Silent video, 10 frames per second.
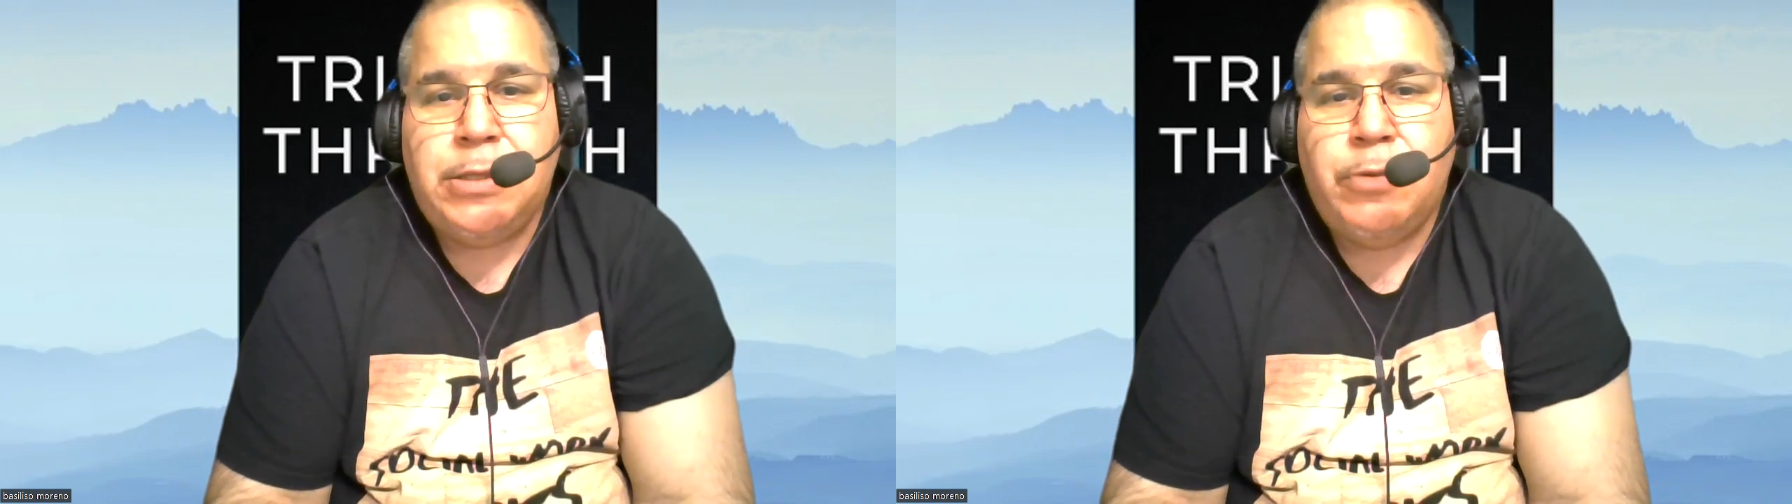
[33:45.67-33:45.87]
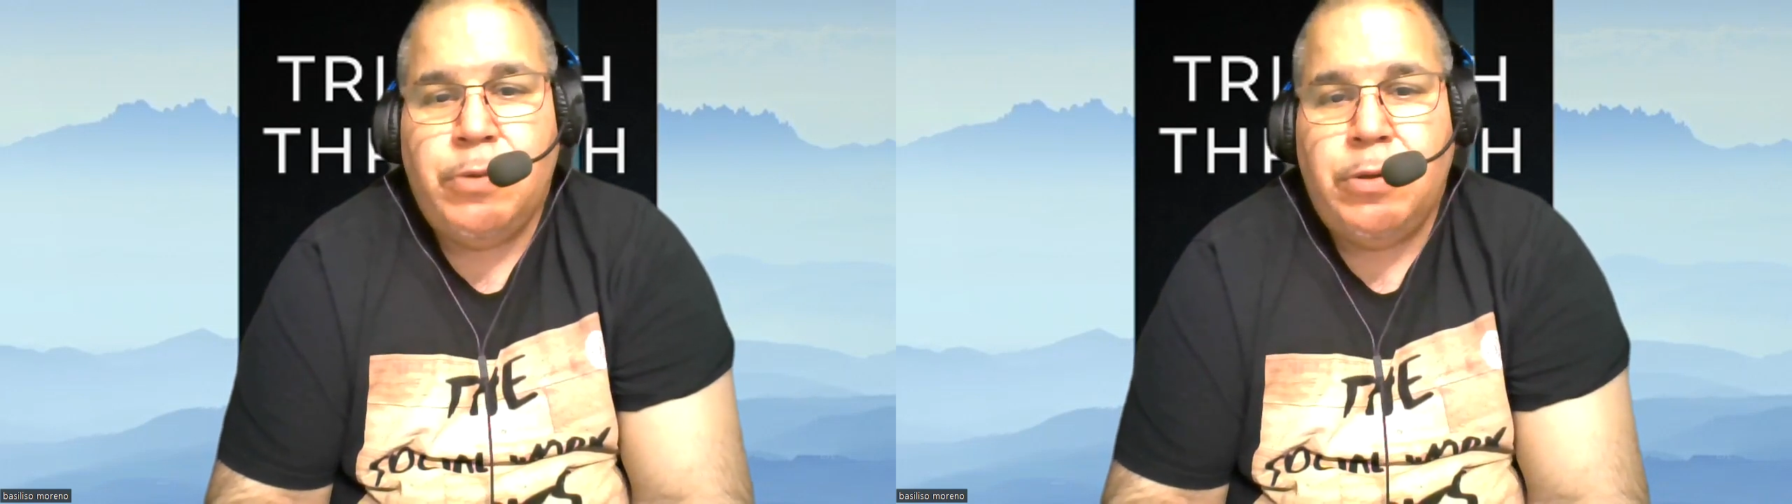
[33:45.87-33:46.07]

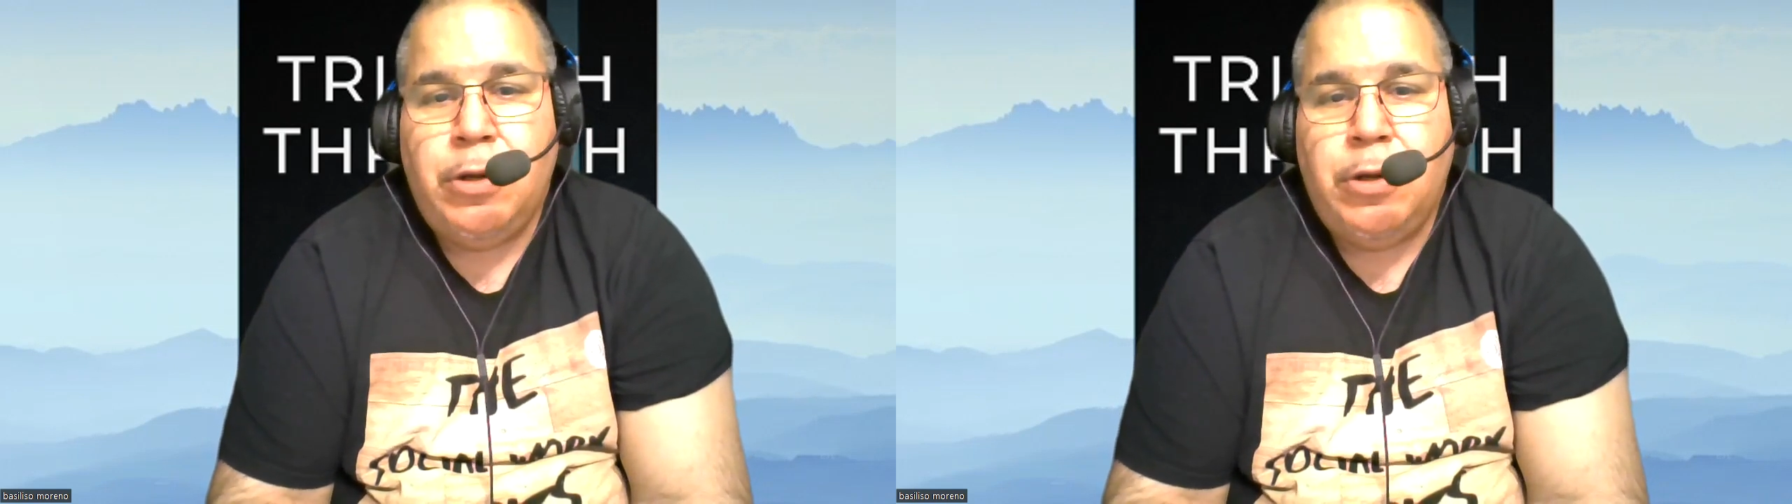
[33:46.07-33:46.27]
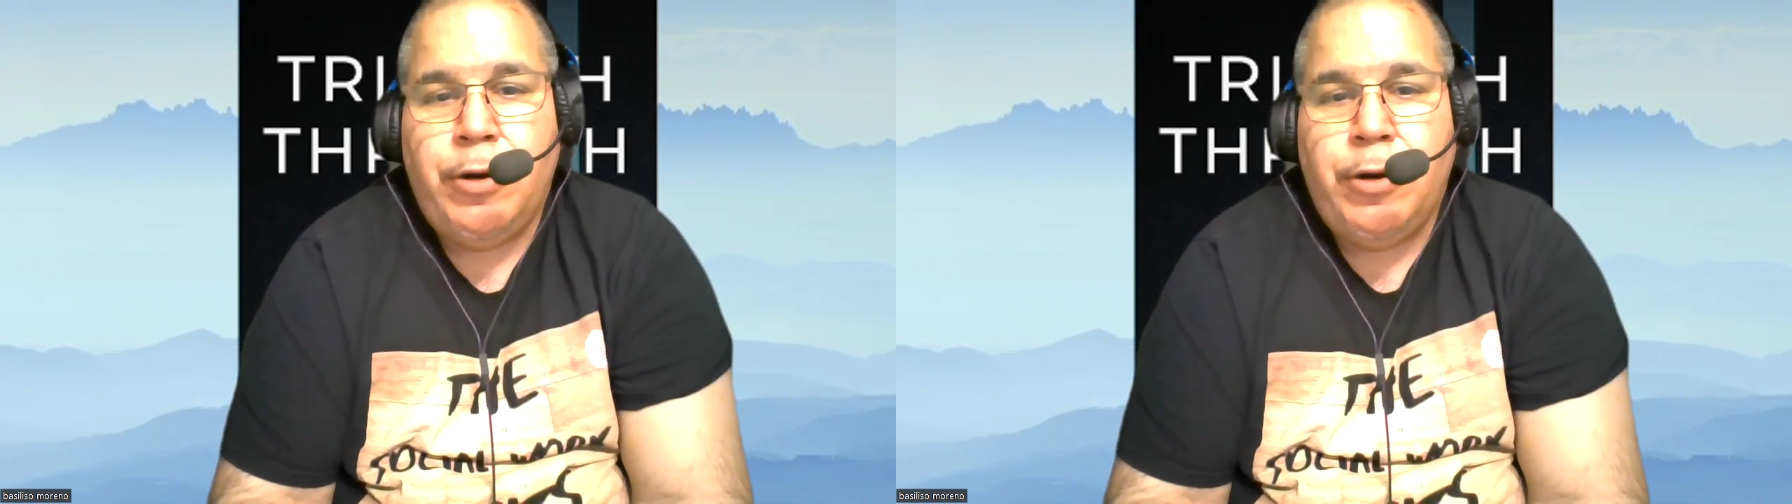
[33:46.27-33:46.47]
You will
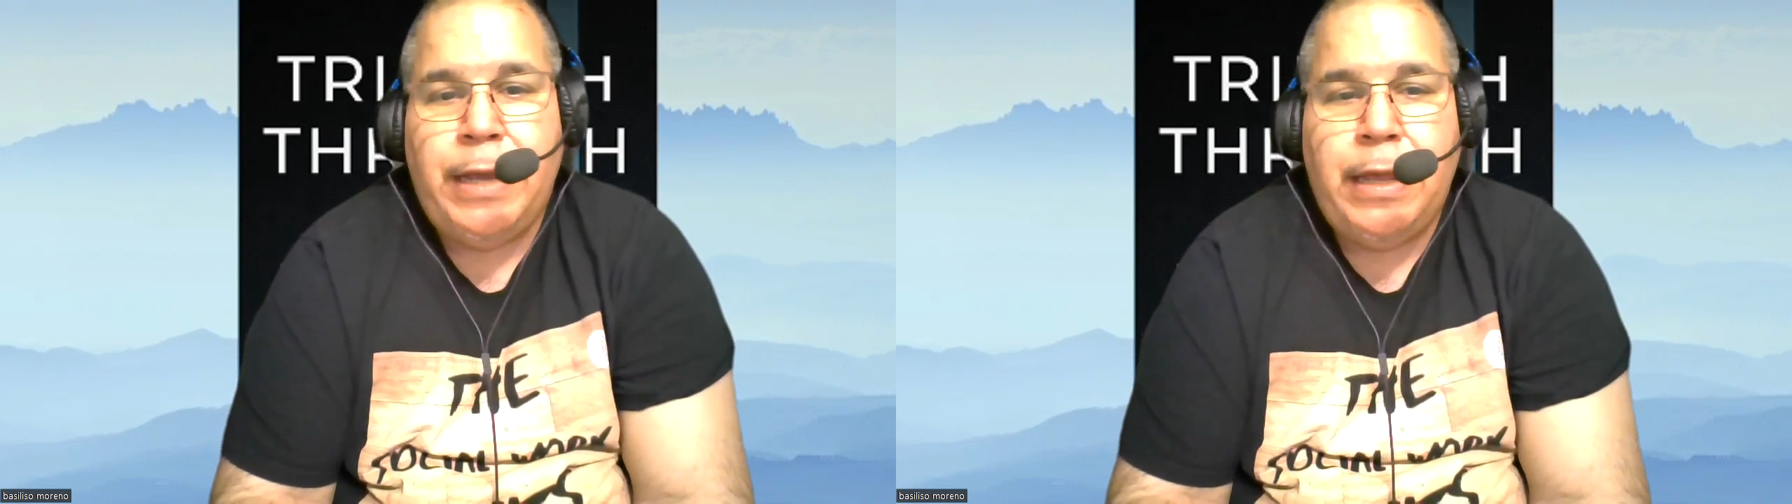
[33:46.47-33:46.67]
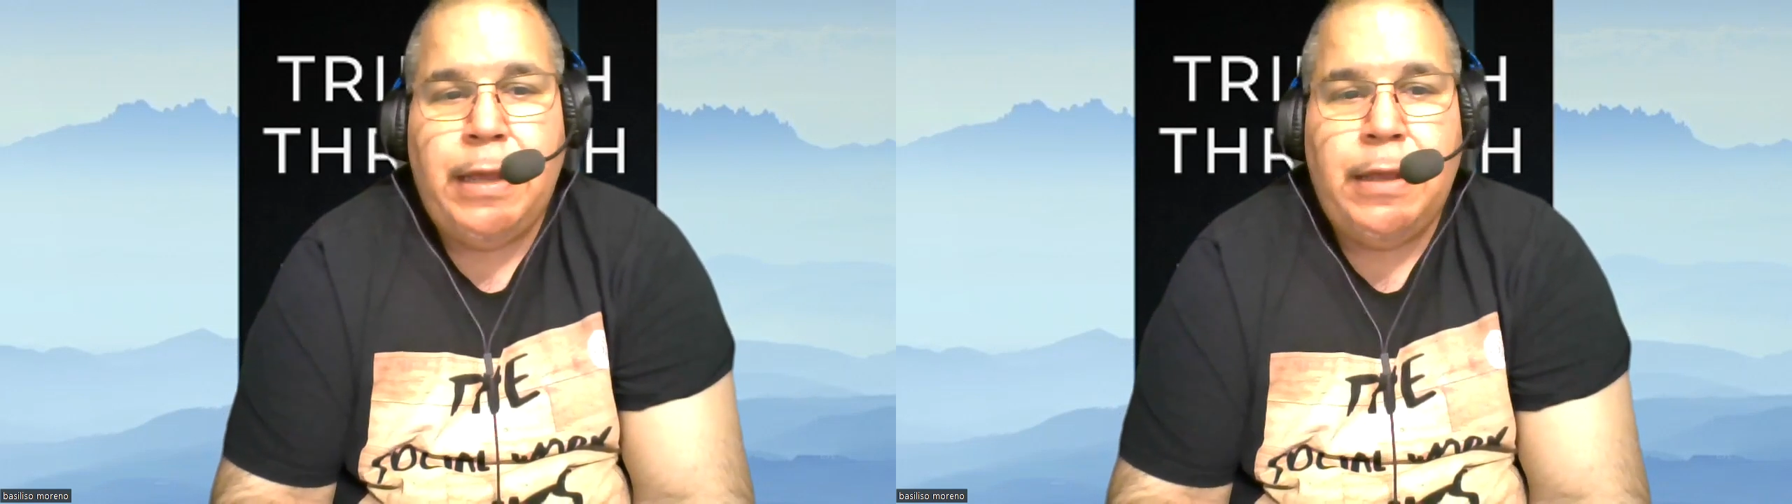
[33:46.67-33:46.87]
learn
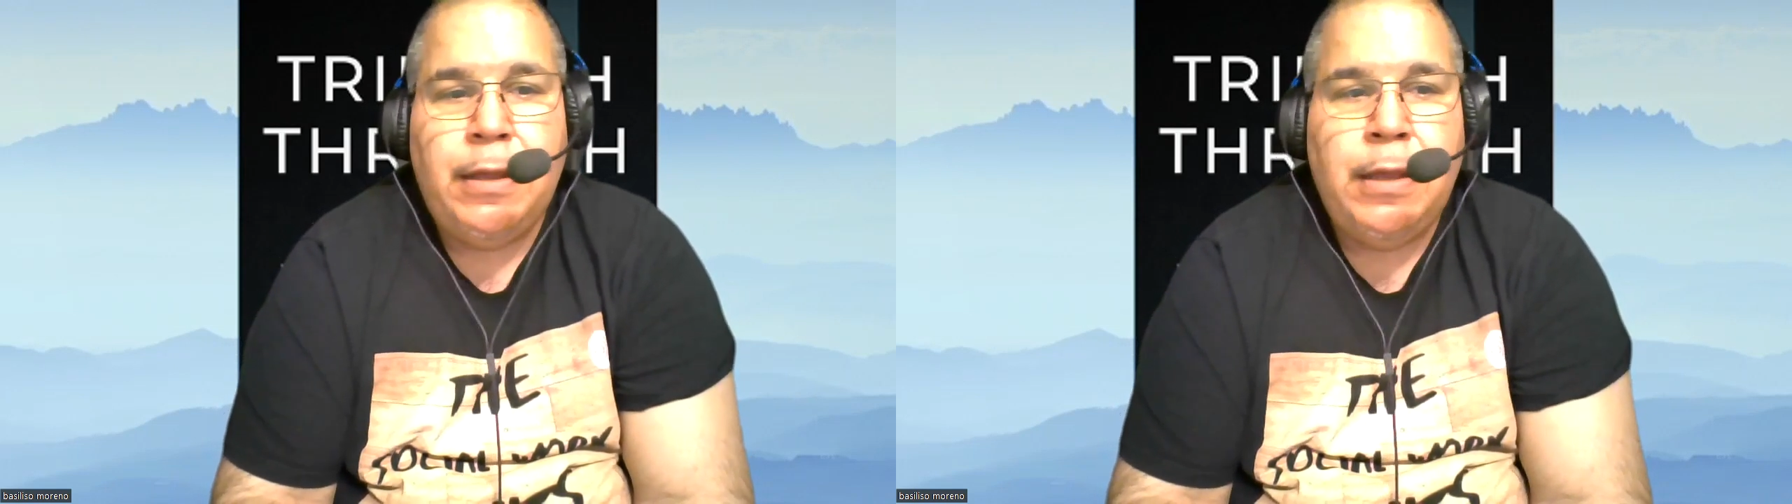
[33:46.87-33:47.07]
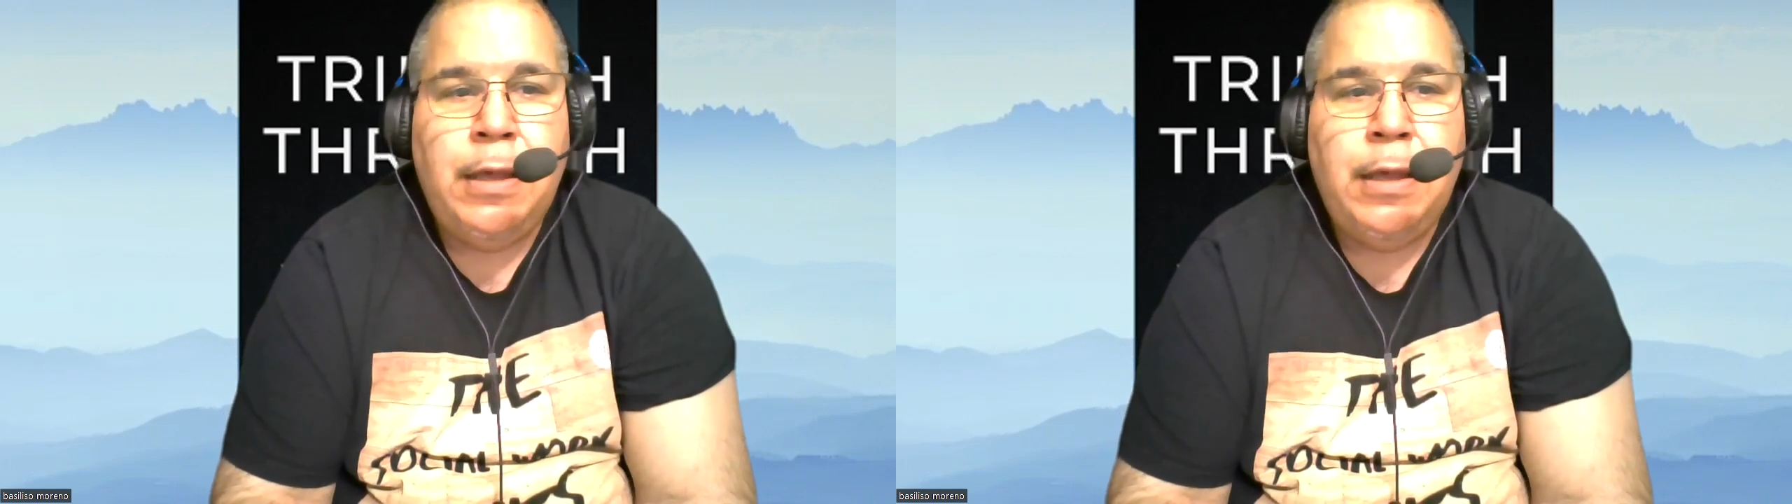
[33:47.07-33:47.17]
that